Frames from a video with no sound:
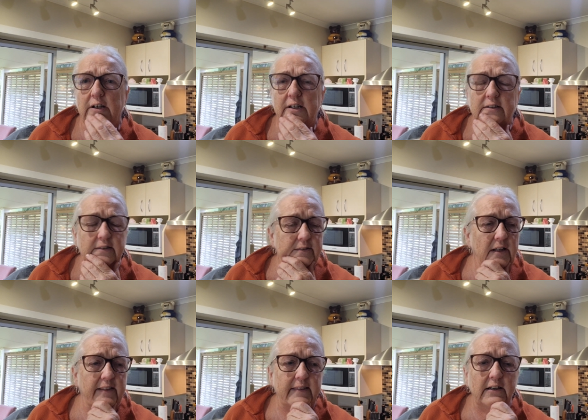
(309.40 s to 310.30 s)
I
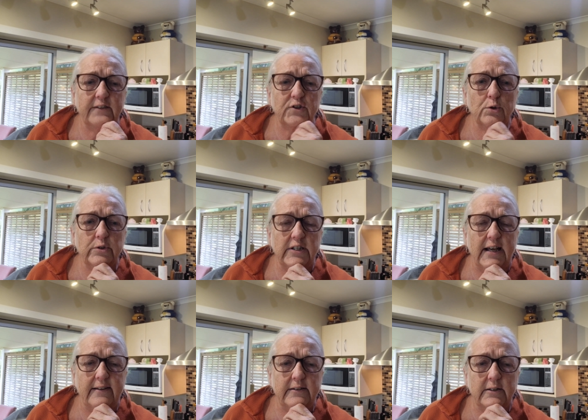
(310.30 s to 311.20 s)
think I've talked in
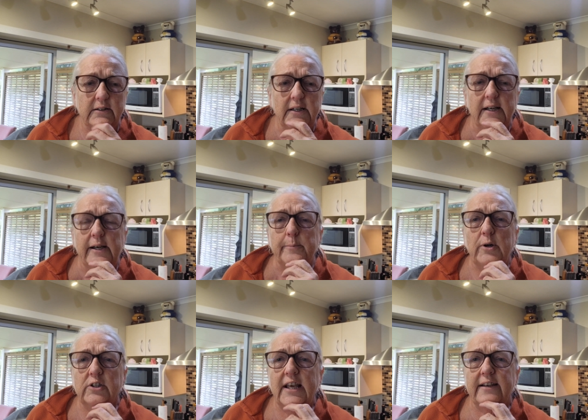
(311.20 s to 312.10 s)
other
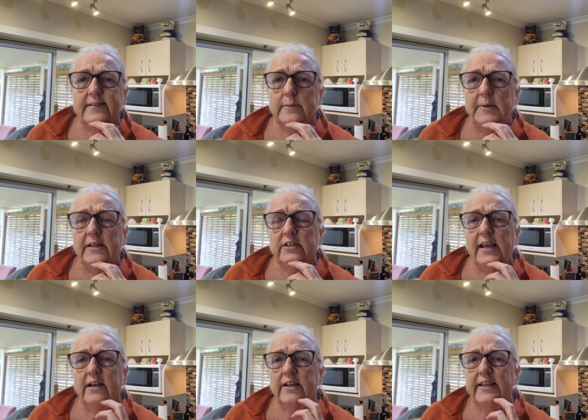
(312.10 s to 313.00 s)
podcasts about
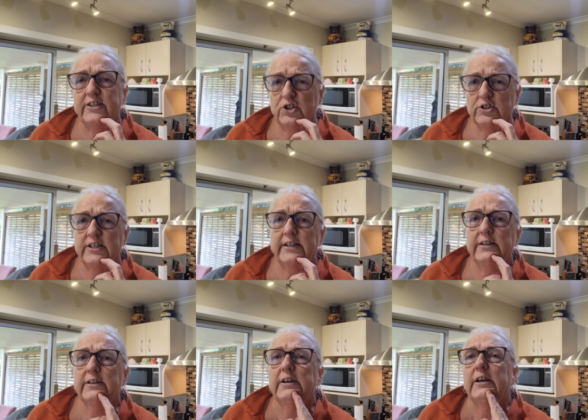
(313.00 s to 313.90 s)
our hedonic